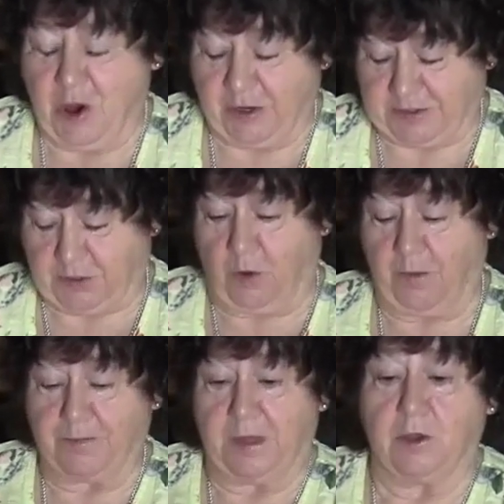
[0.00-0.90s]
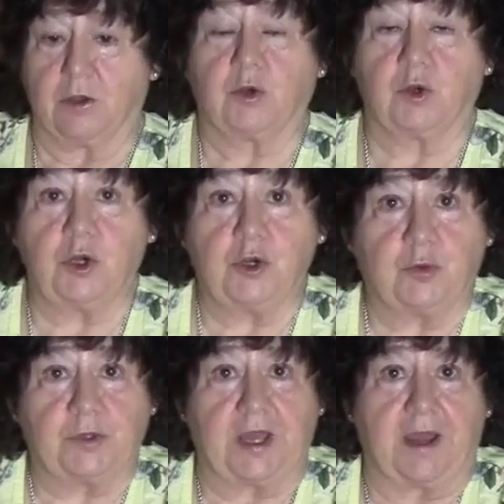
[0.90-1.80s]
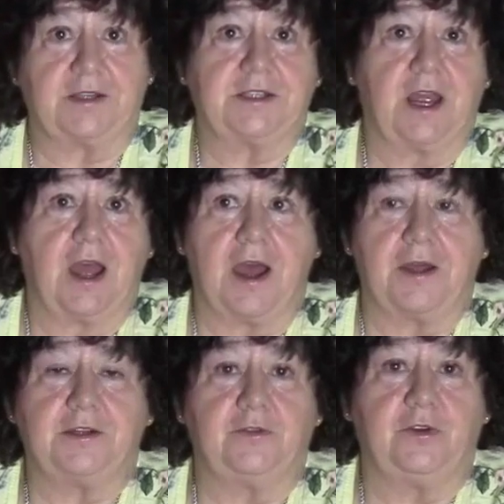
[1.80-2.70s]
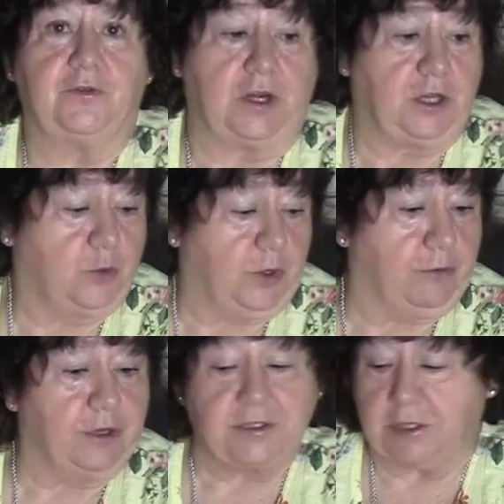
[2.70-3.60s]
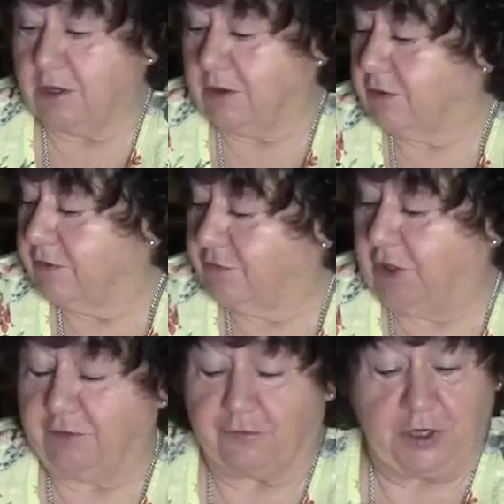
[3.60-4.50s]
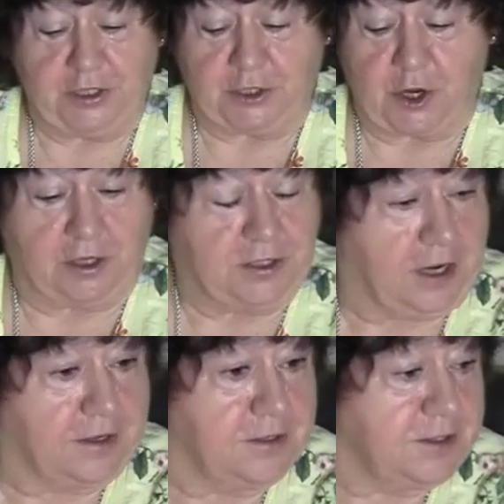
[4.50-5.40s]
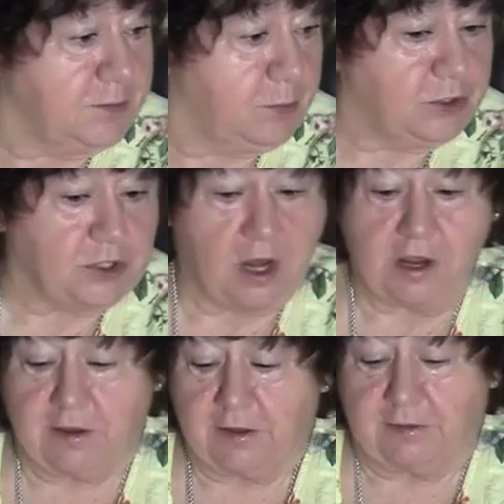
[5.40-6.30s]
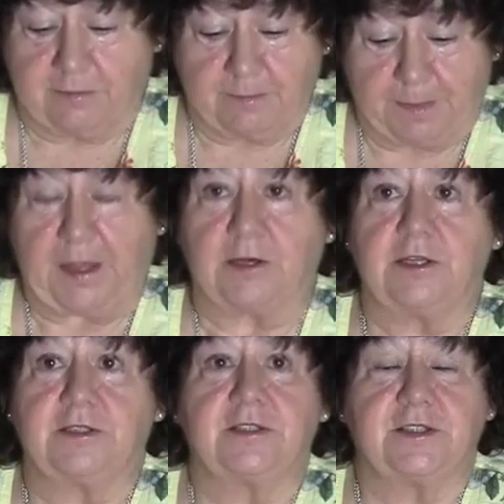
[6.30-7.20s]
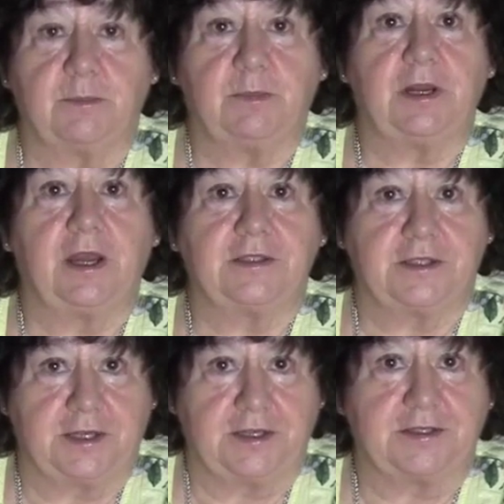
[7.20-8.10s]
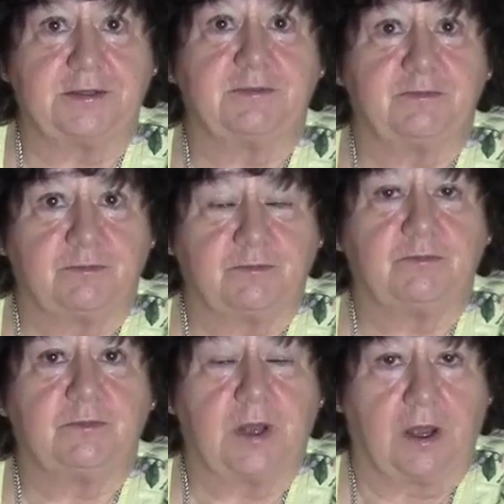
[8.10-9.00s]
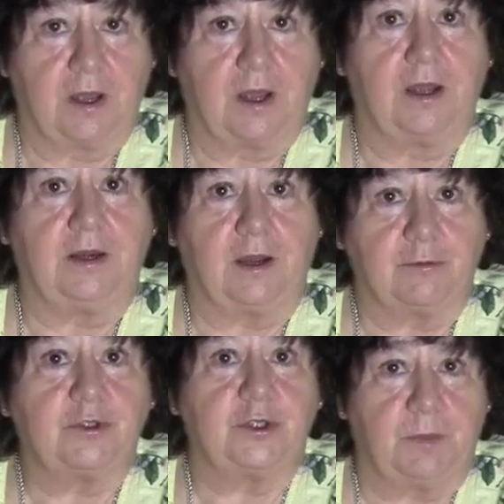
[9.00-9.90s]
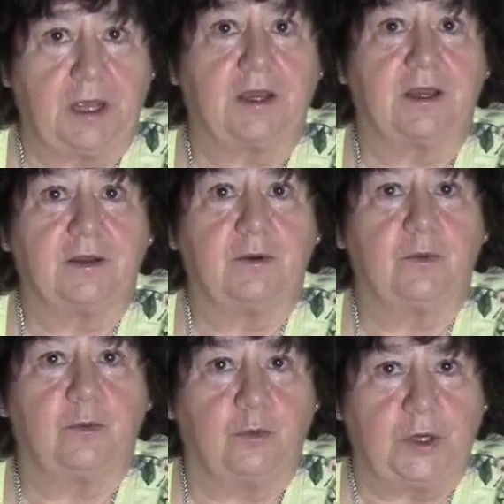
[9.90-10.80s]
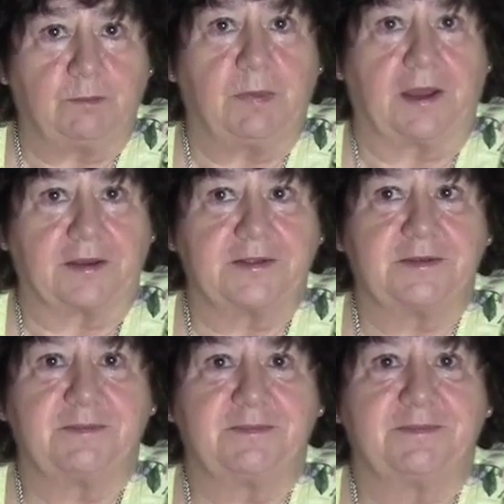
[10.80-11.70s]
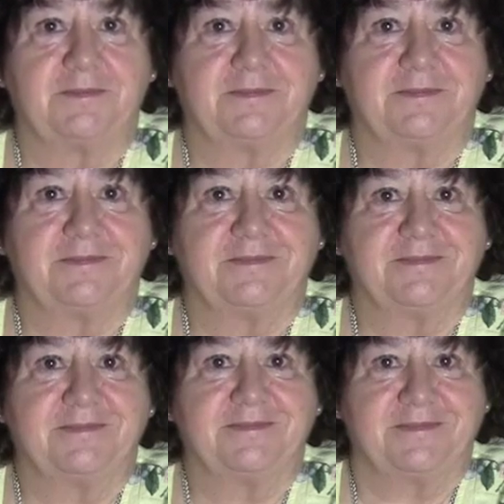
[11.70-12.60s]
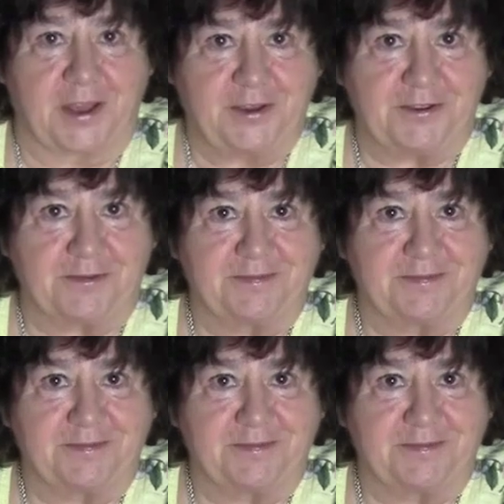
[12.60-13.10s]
So good luck with that, and if you have any queries, feel free to contact us. But that is as simple as it is in how to make wheat packs. Thank you.